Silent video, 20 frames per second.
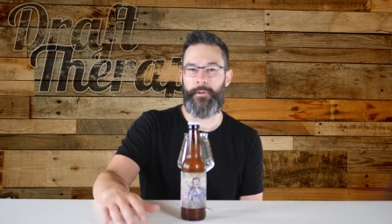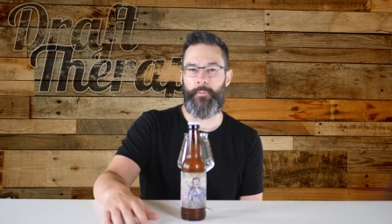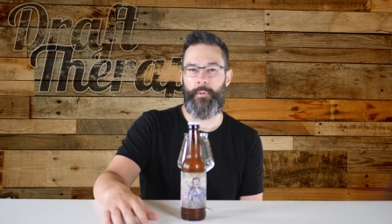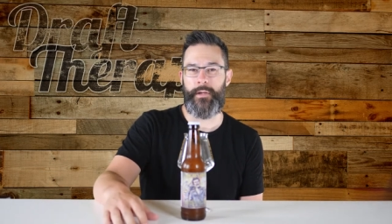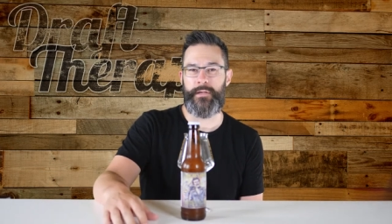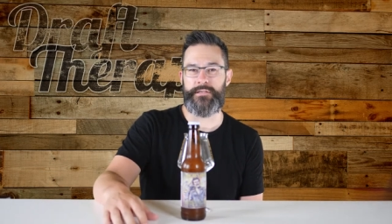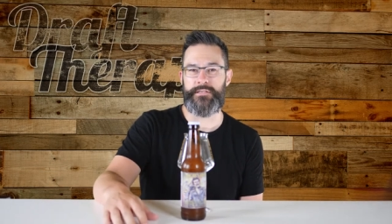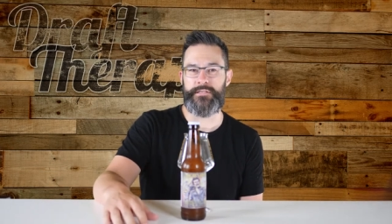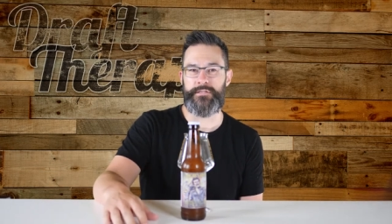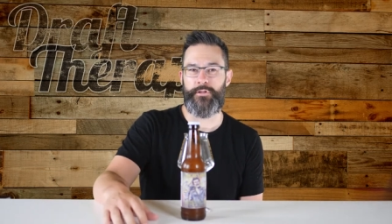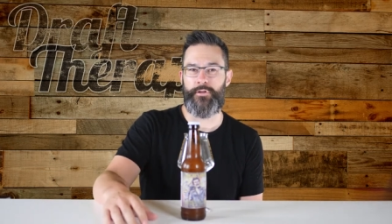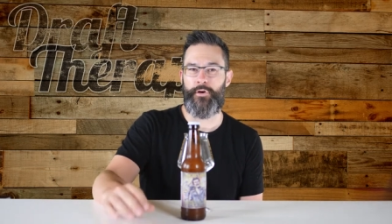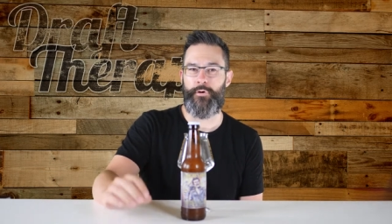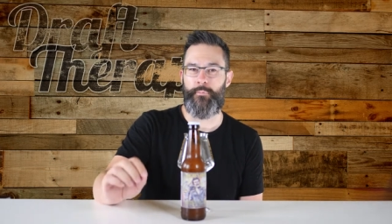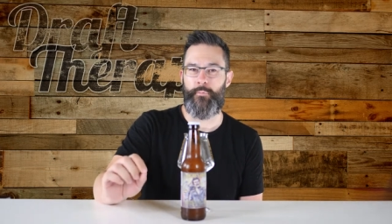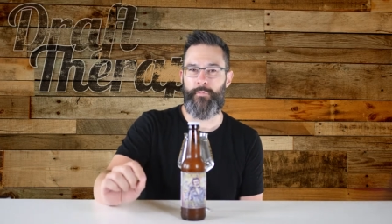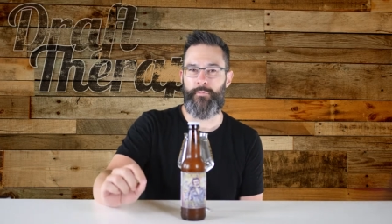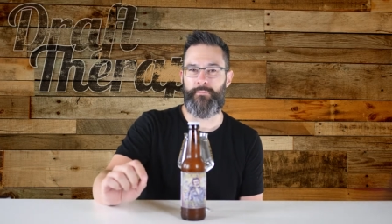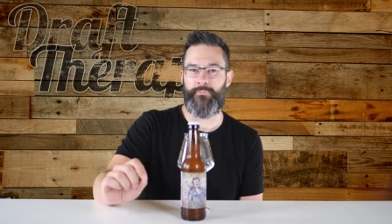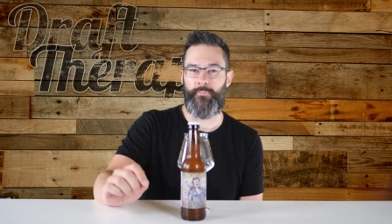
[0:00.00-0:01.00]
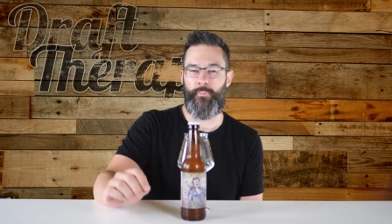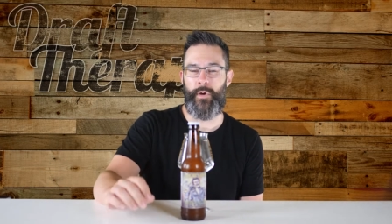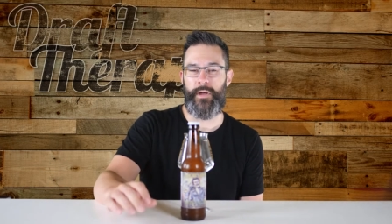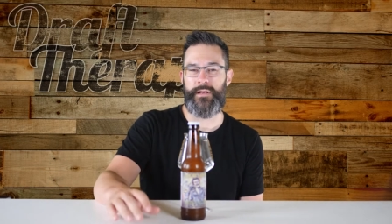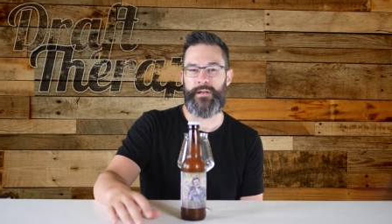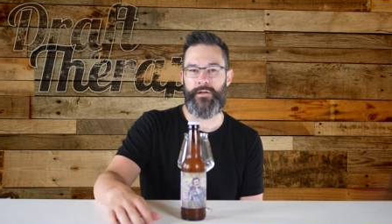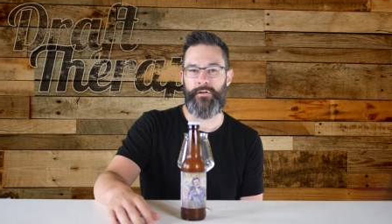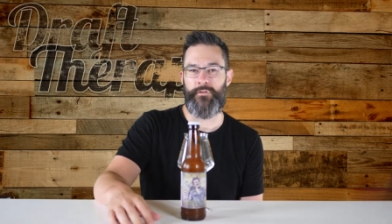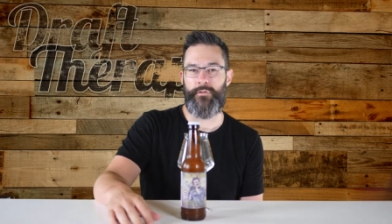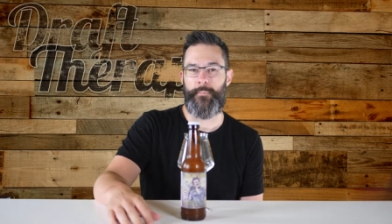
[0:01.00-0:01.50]
rank Slurm
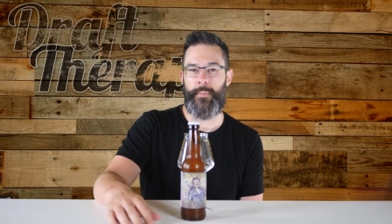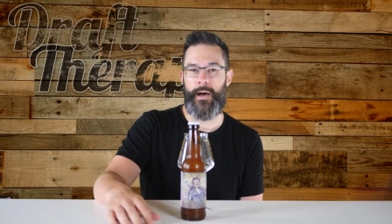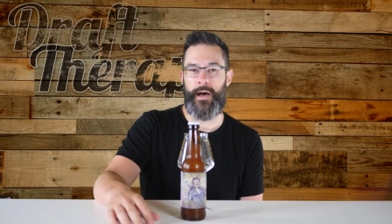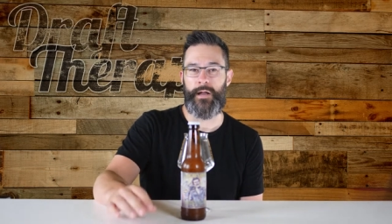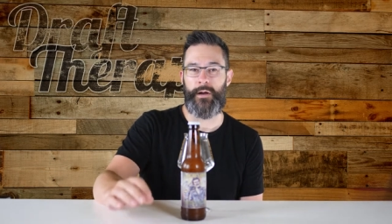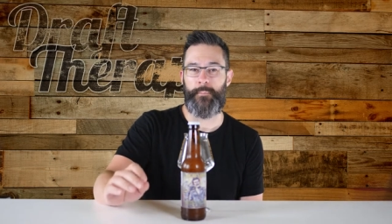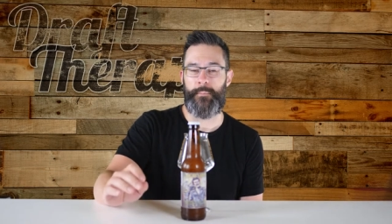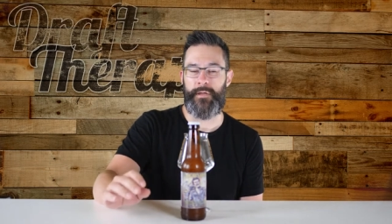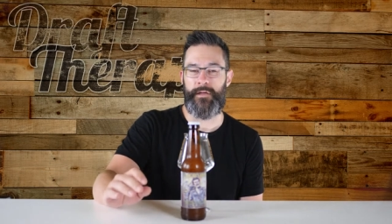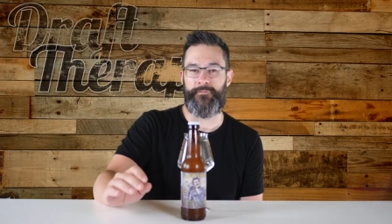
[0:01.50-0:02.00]
right near the bottom,